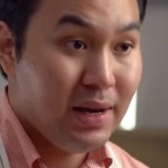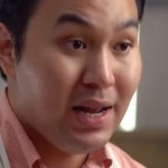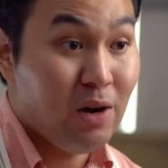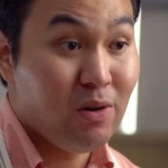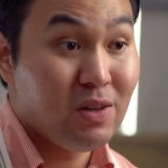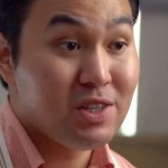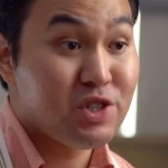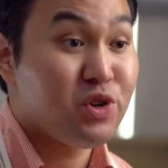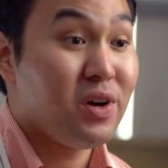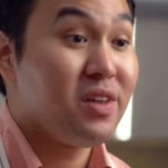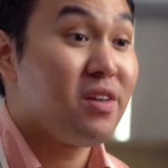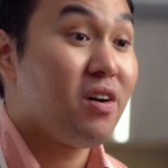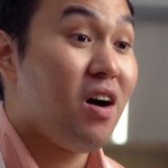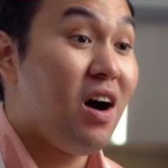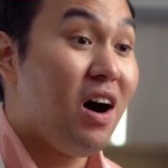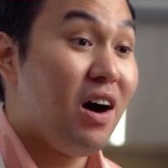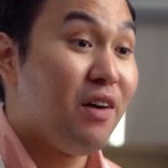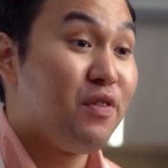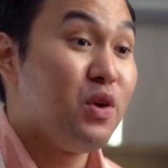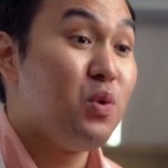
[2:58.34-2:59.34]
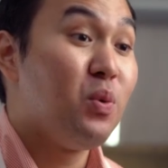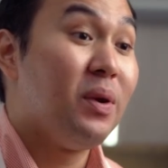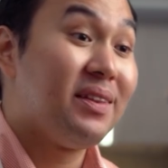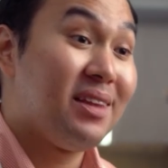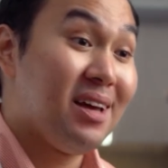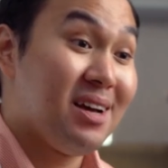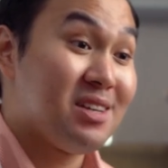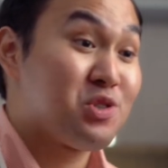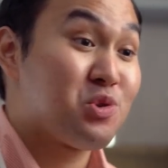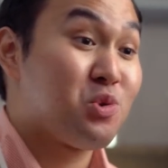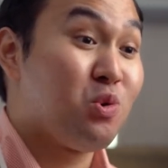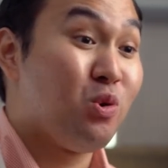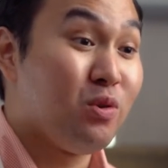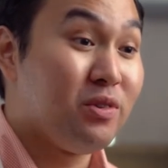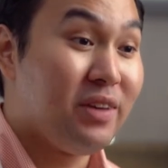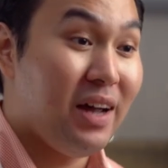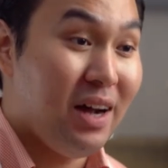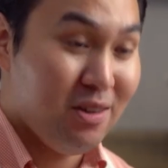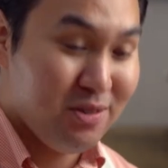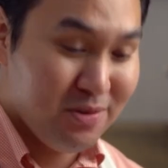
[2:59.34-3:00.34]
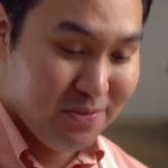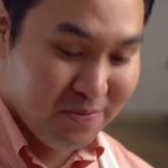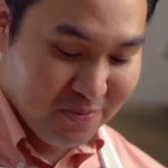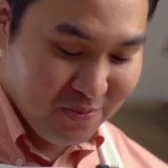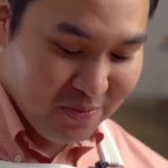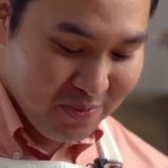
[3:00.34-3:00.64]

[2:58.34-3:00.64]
Now let's try the coffee when it has cooled down.